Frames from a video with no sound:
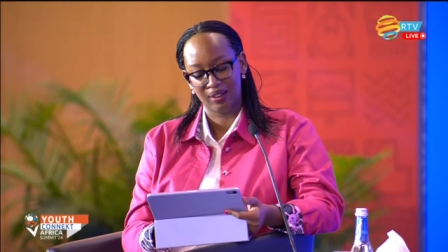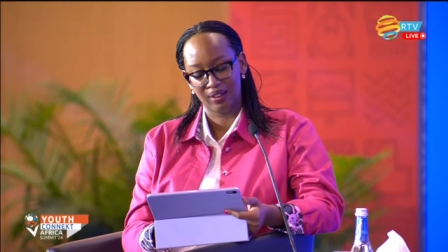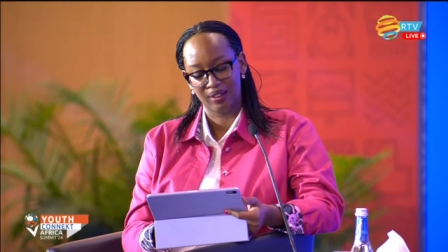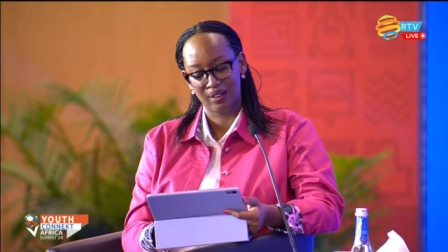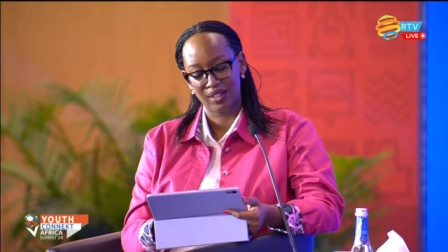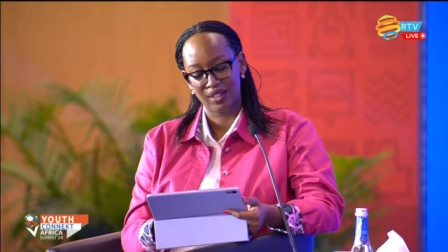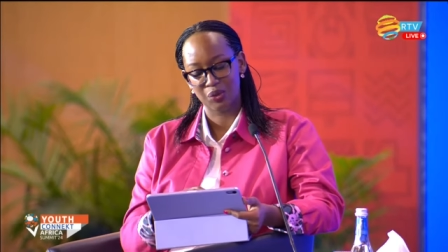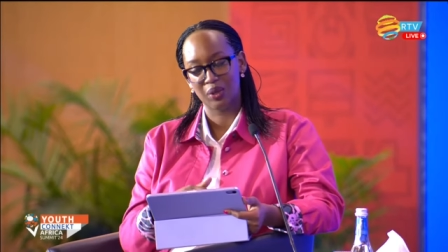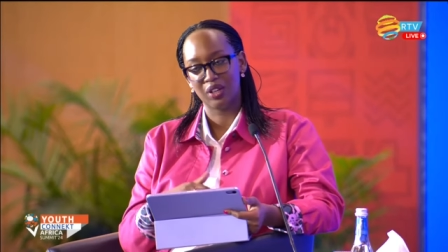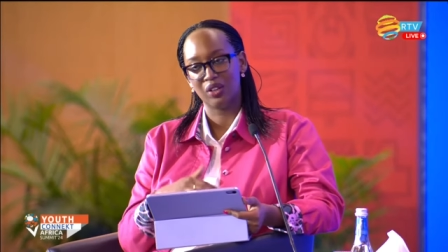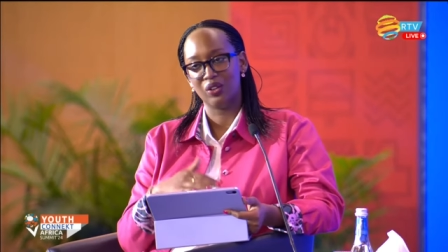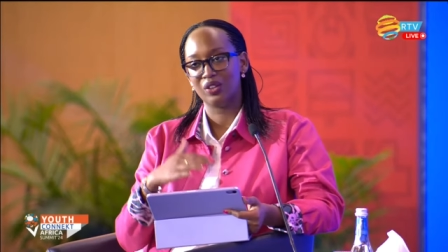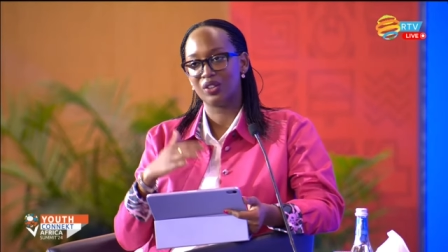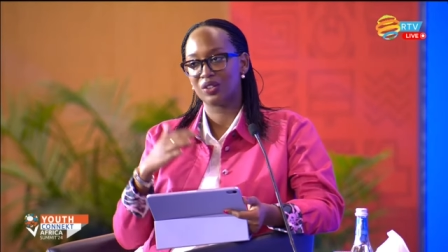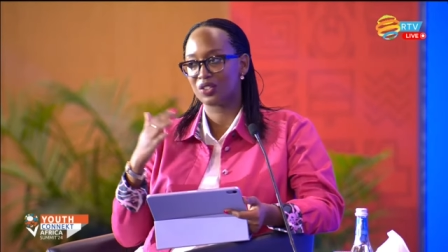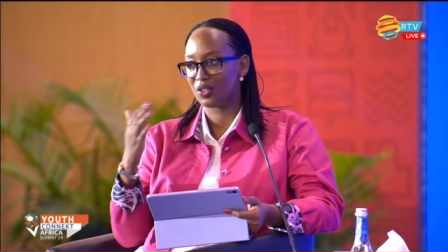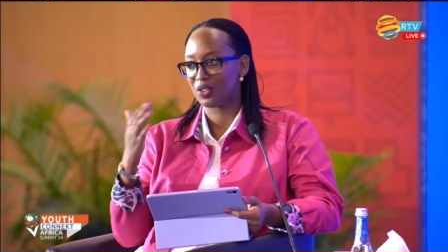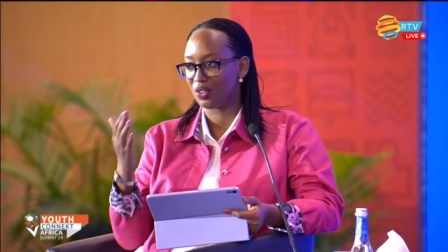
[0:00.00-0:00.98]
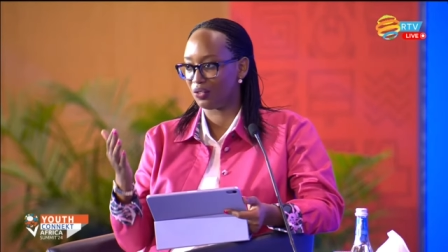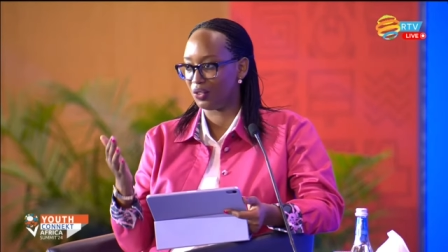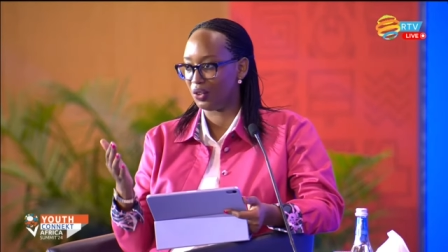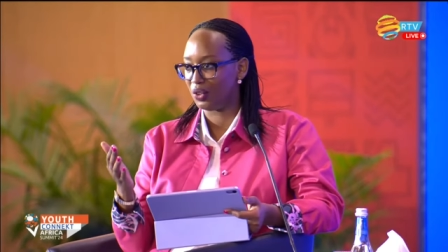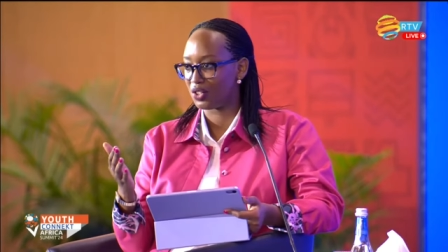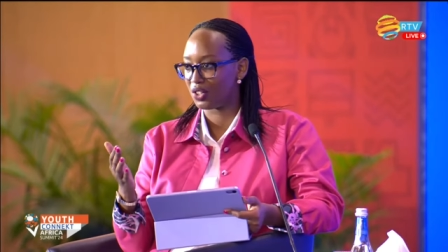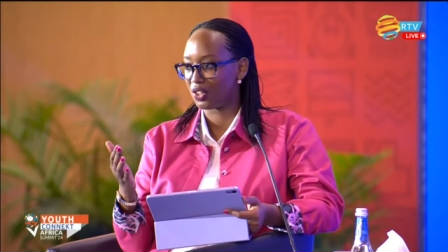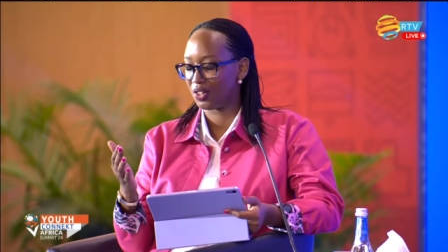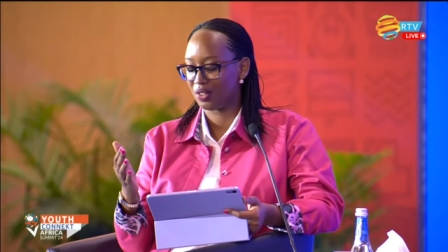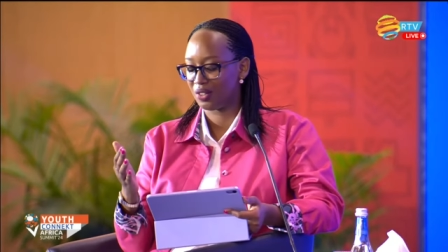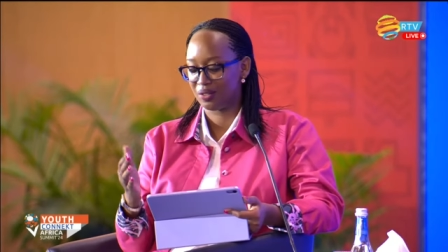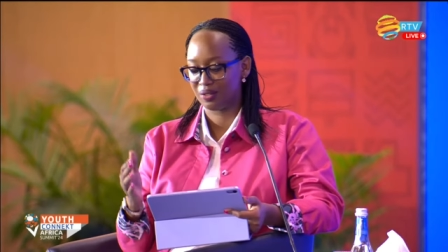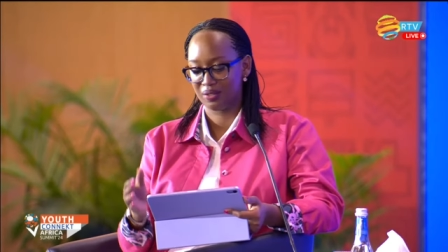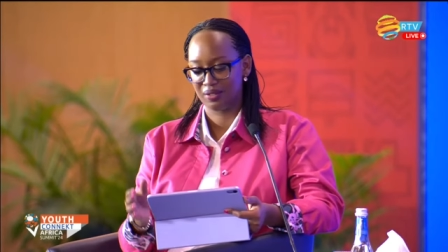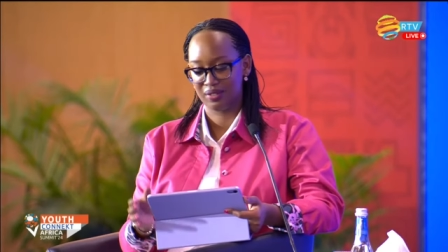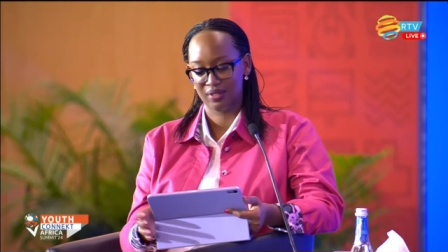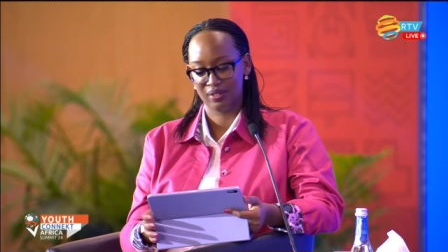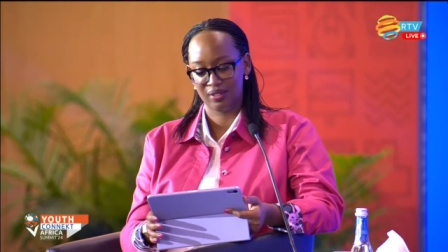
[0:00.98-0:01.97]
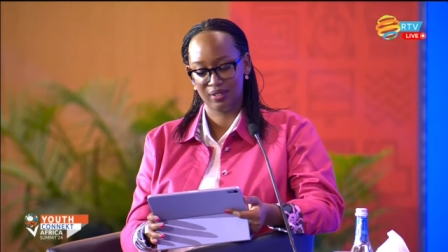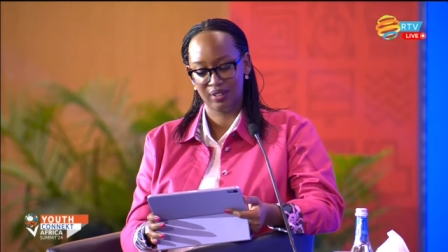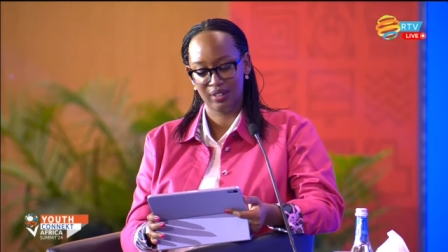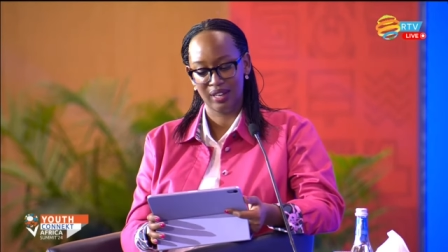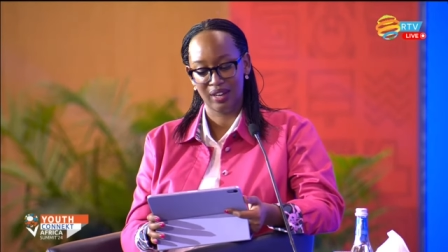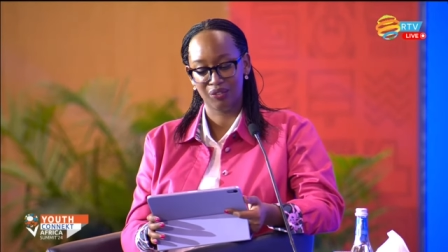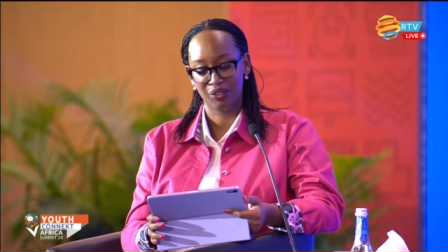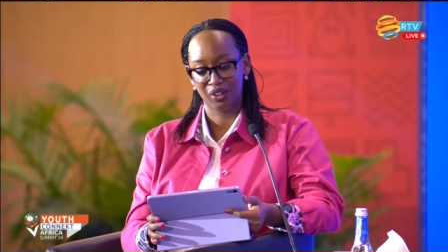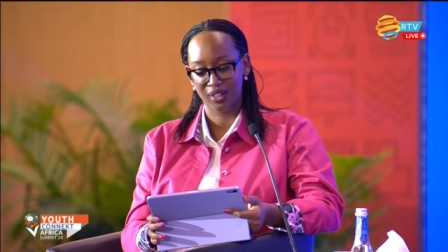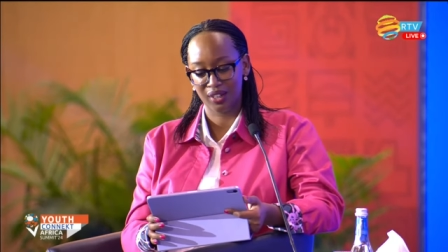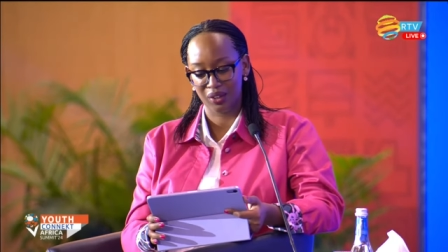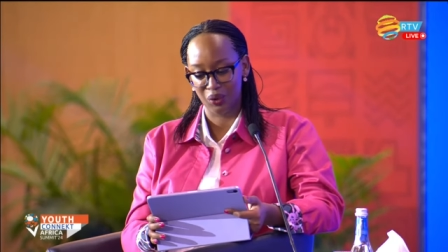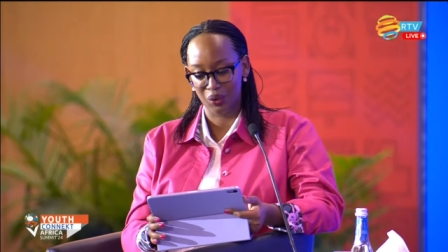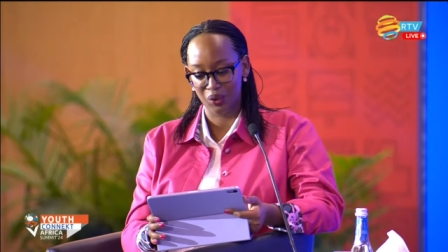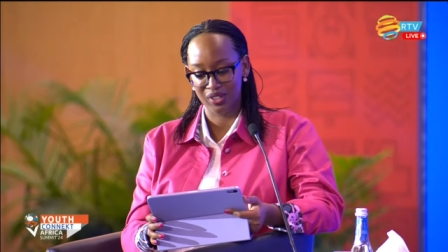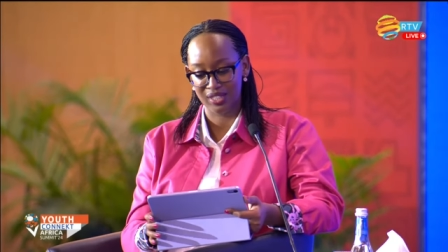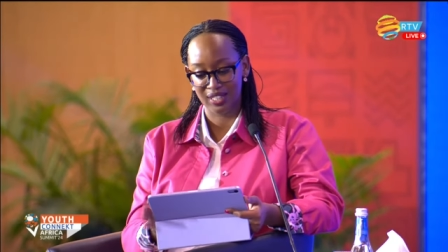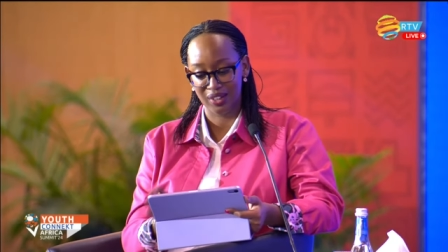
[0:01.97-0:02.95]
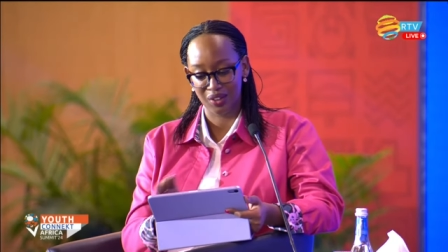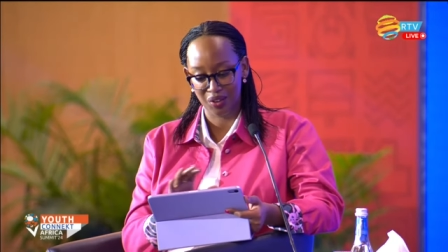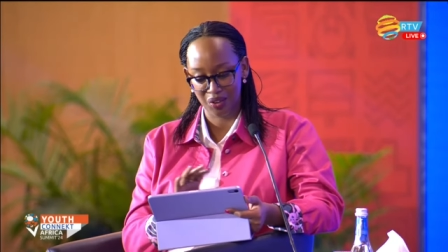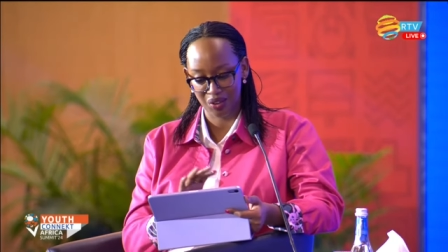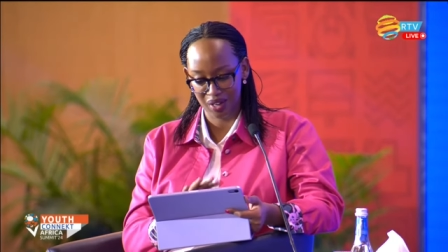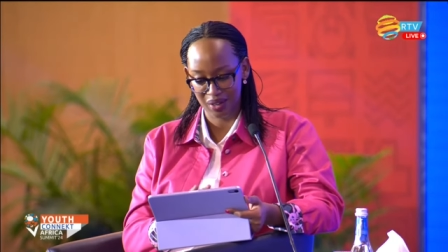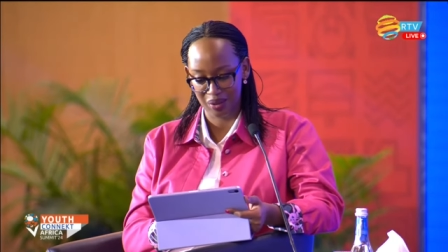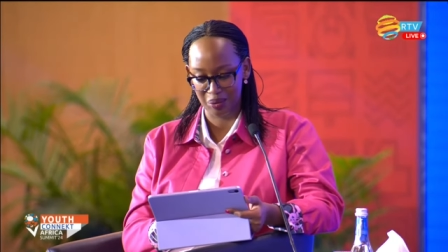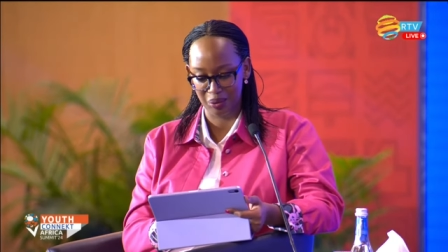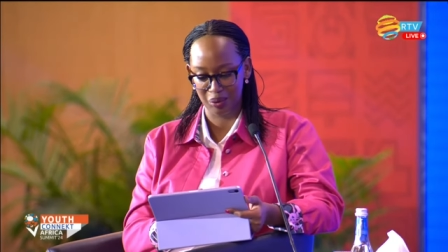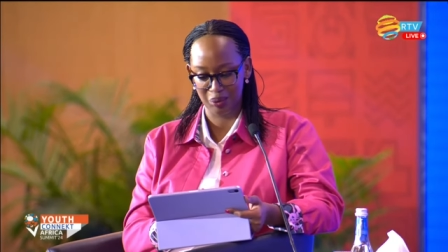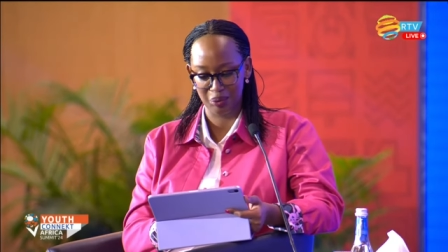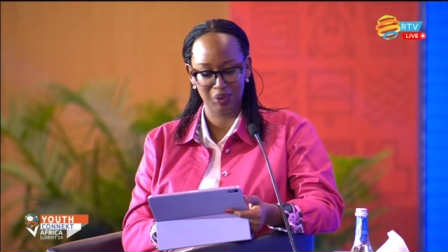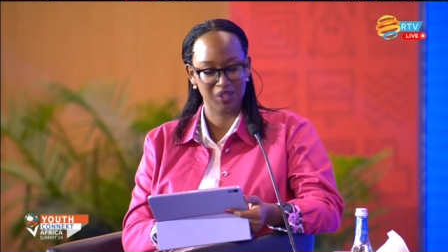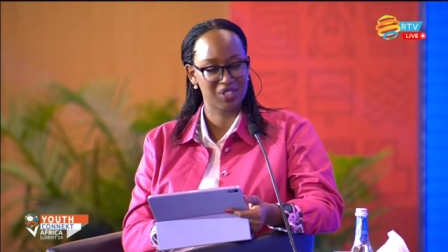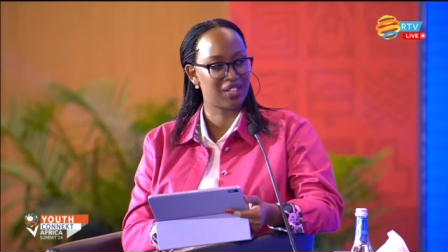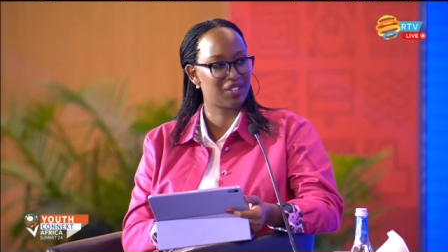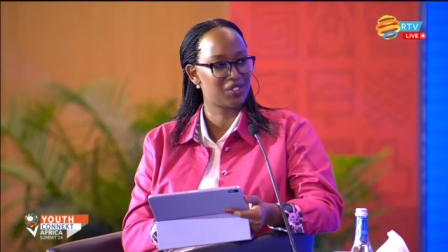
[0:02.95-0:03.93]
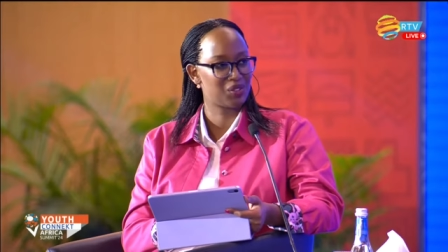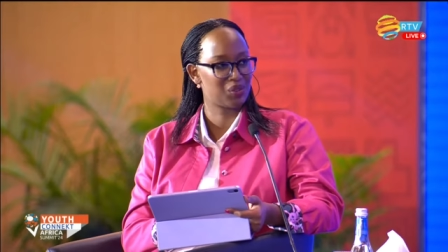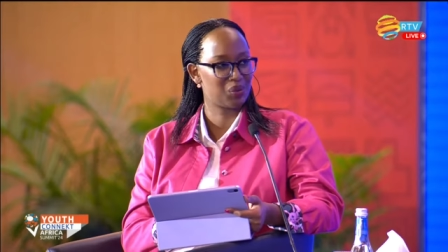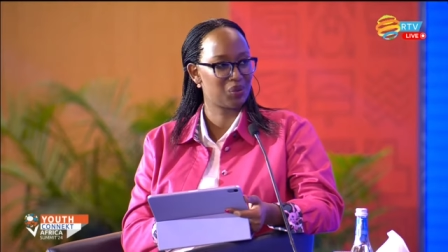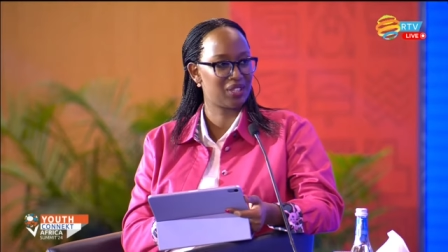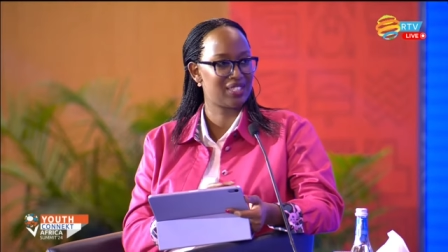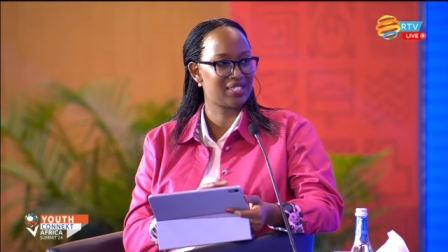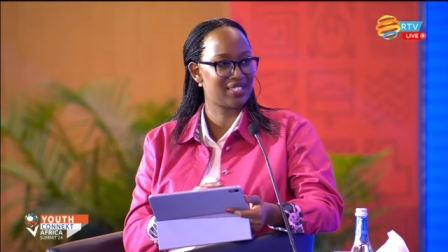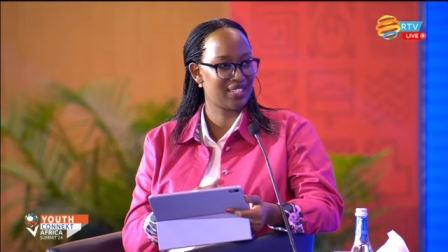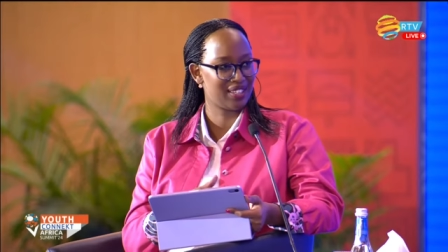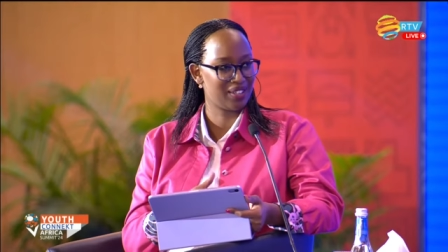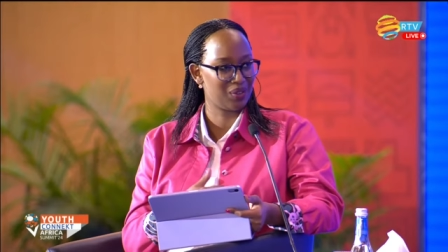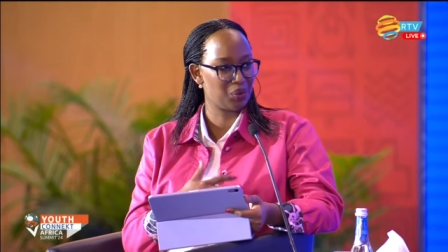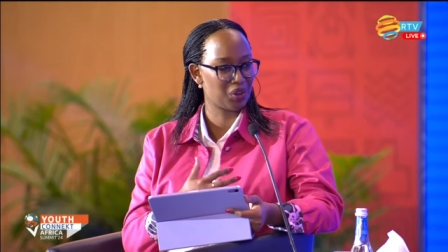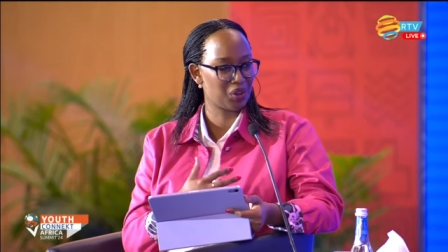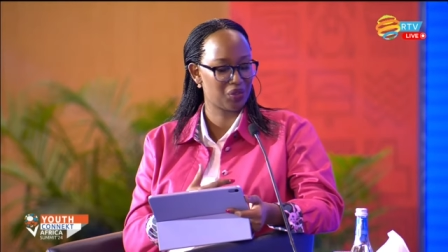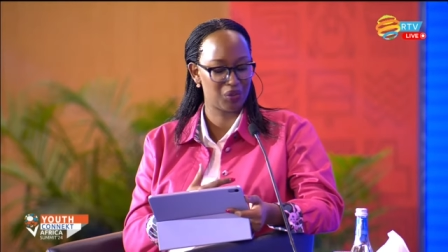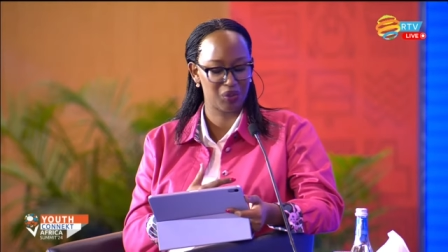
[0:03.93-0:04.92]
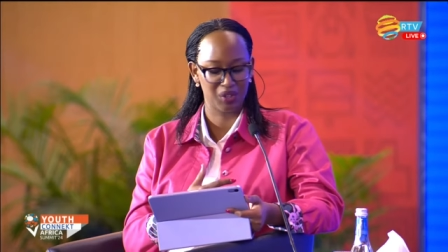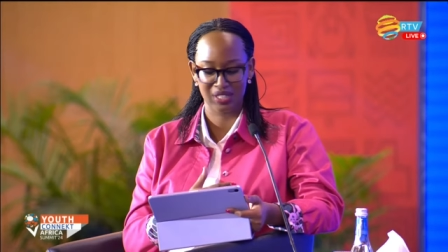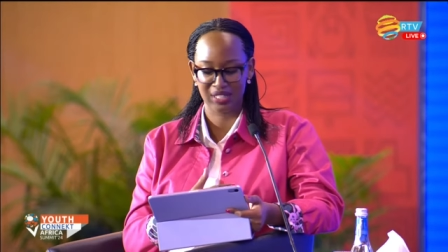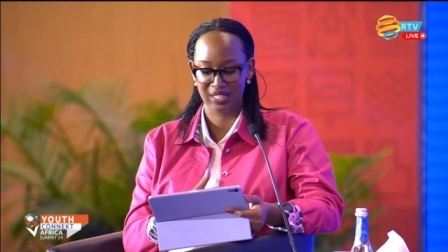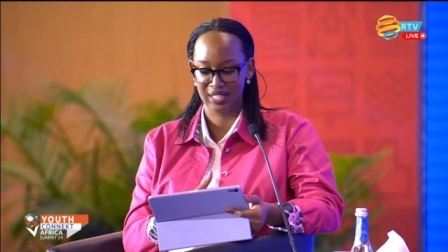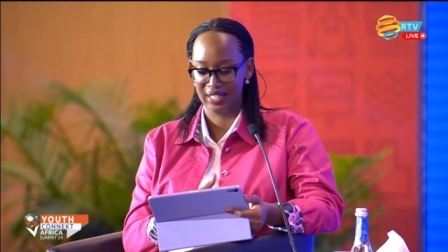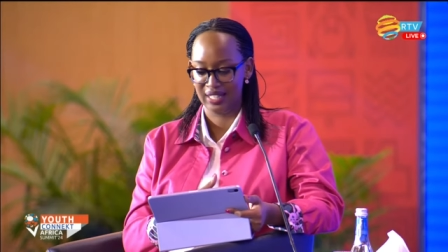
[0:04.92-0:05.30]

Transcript: As we look to the future, Africa holds incredible potential with its young workforce.